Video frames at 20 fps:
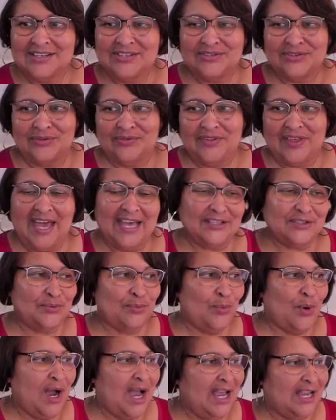so that's
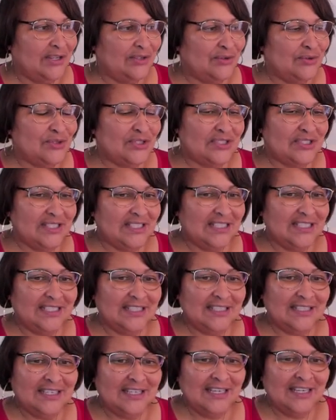why you
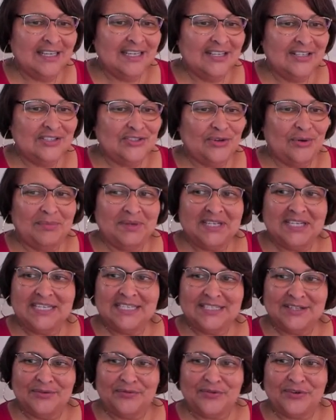see so many
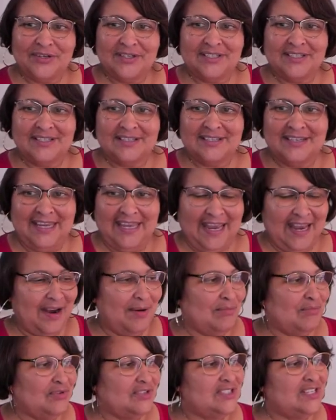different
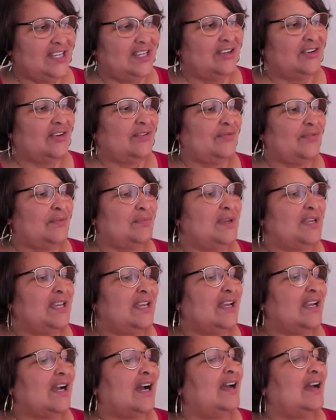cameras here for me.